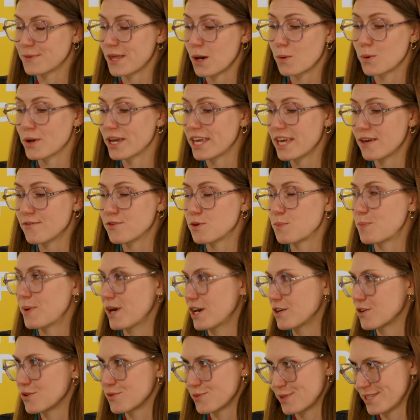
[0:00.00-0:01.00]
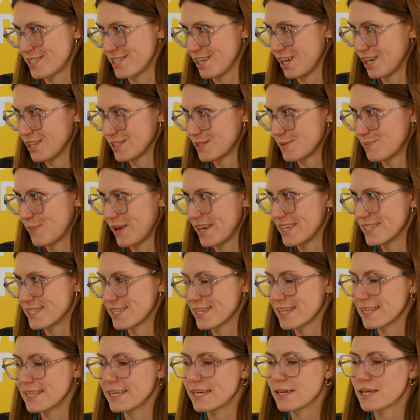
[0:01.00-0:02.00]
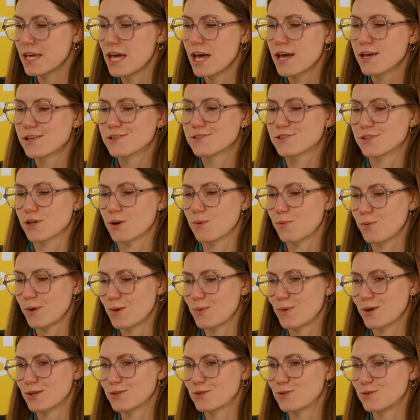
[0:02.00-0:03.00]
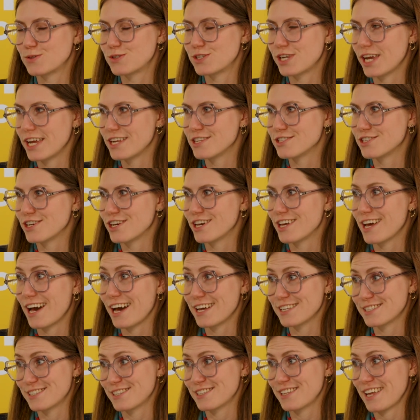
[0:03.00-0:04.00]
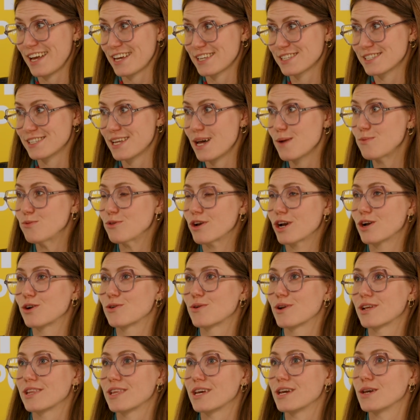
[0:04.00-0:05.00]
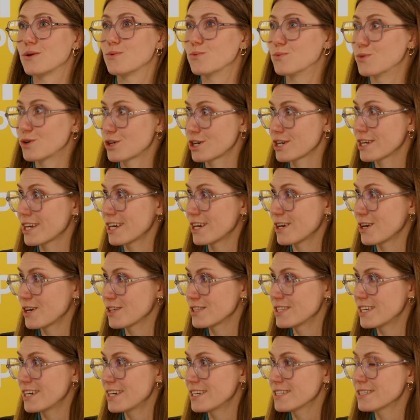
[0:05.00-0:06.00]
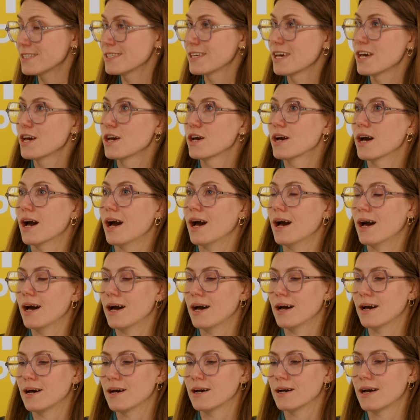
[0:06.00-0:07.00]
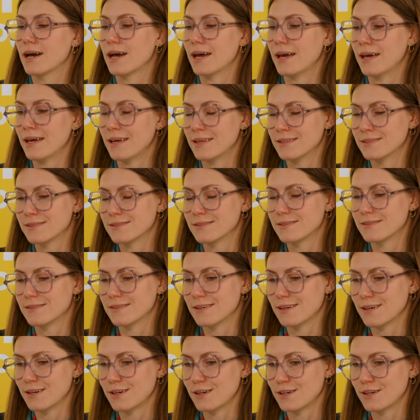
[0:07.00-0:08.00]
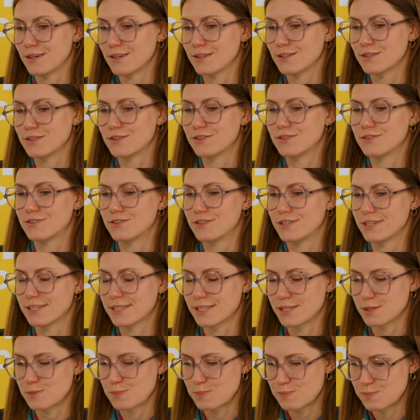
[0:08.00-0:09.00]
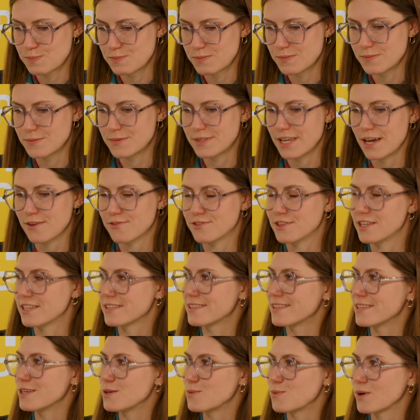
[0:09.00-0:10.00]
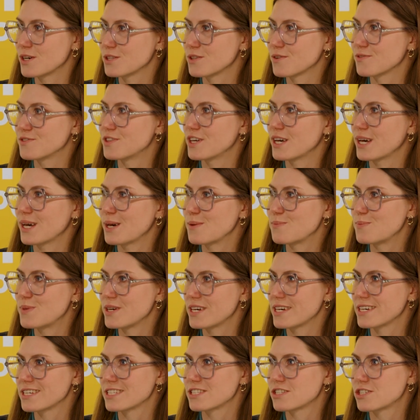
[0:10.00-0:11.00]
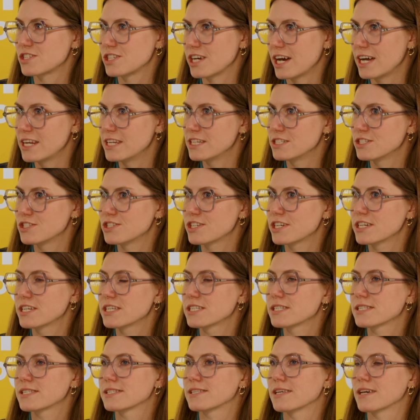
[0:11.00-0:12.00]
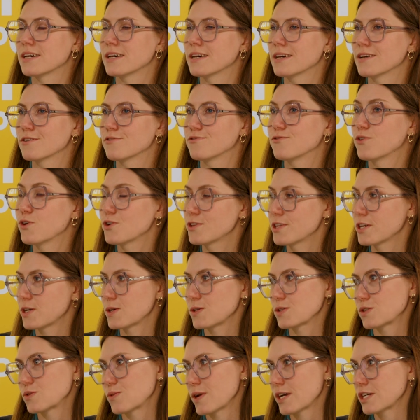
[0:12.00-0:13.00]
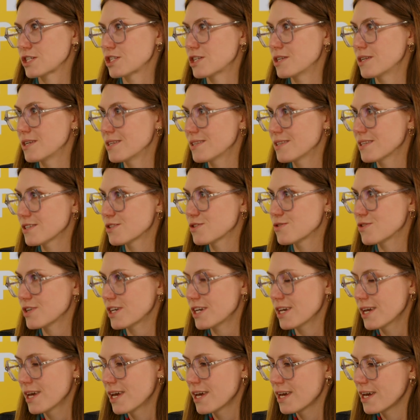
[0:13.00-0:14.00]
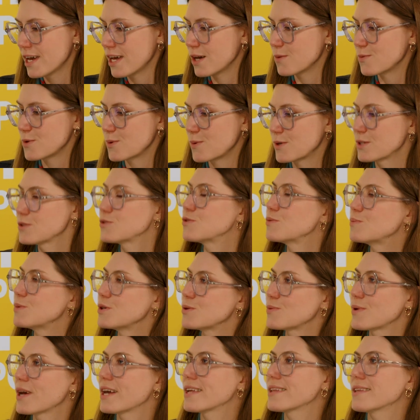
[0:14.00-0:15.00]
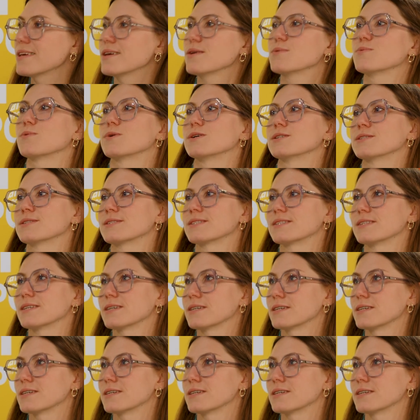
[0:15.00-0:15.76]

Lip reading: would give you better results, basically. So we want to change it as the next step. We're already working on it. And this is definitely one of the biggest challenges for the construction industry. And we want to be ready once